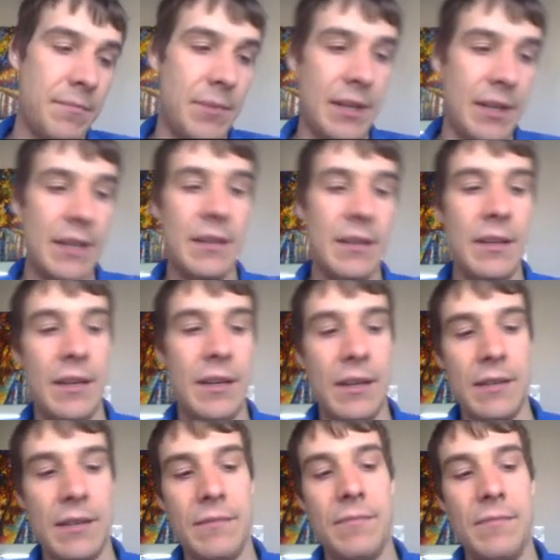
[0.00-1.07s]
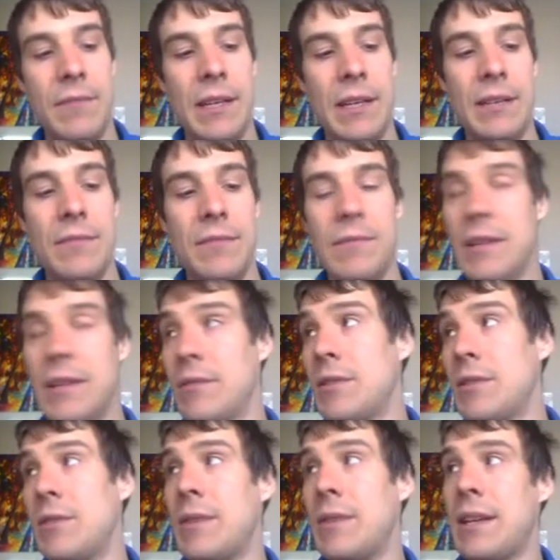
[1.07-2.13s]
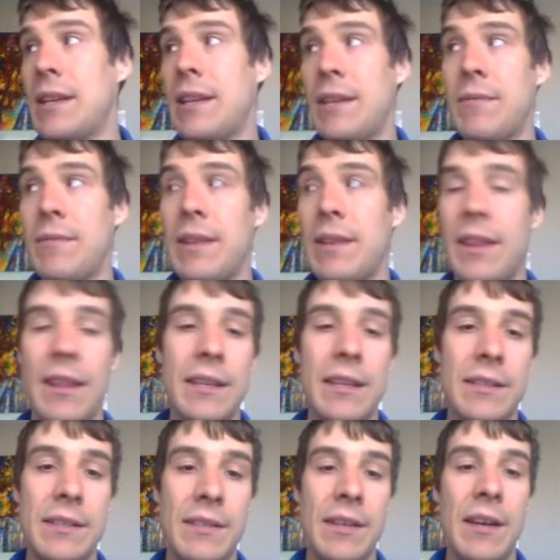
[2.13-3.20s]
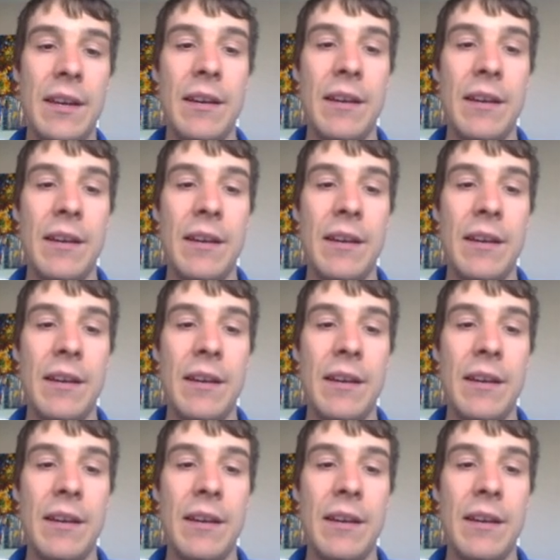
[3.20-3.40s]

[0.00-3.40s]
but we don't do anything with this